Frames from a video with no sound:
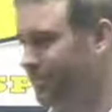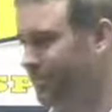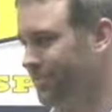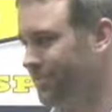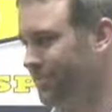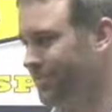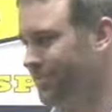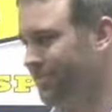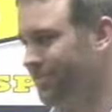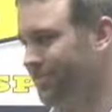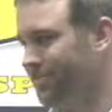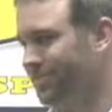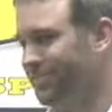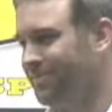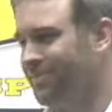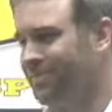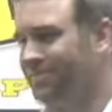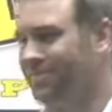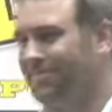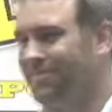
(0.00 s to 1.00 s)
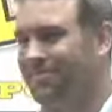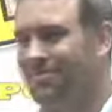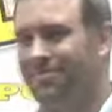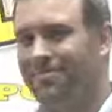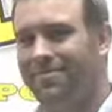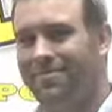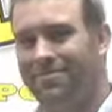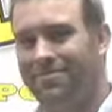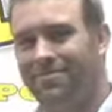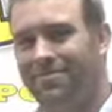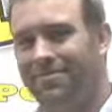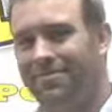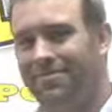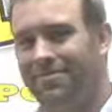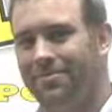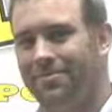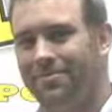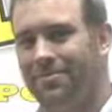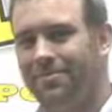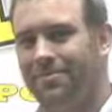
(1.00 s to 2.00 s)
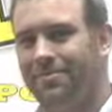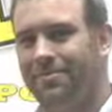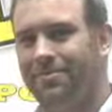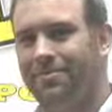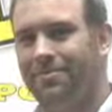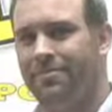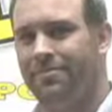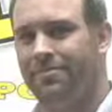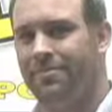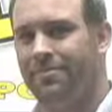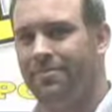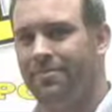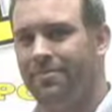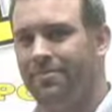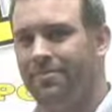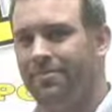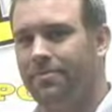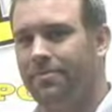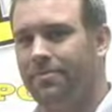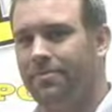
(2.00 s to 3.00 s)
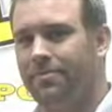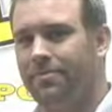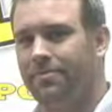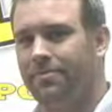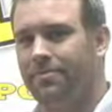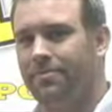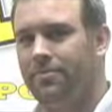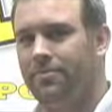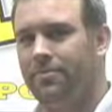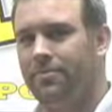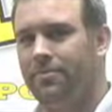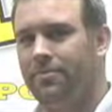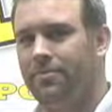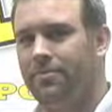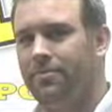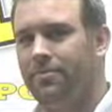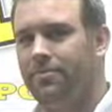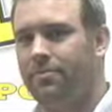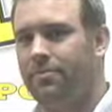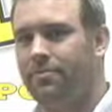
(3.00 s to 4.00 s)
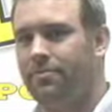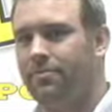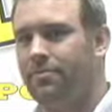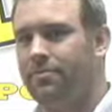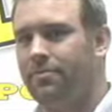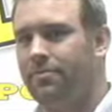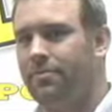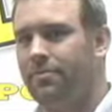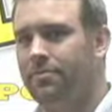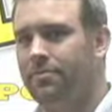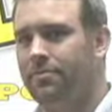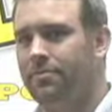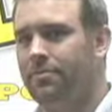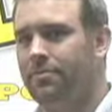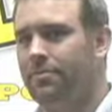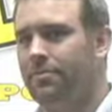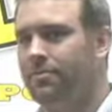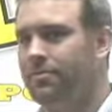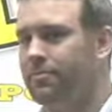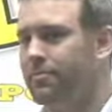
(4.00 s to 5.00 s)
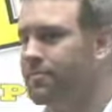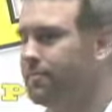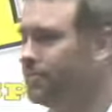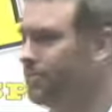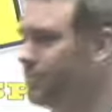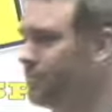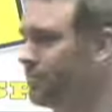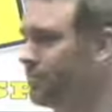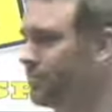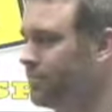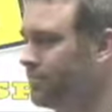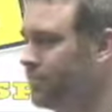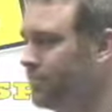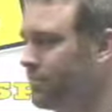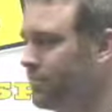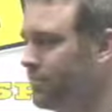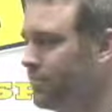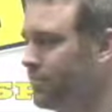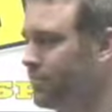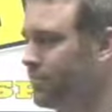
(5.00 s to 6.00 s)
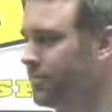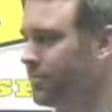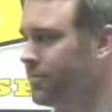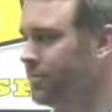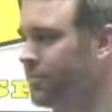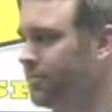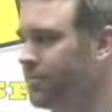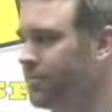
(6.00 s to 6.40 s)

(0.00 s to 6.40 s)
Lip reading: (not speaking)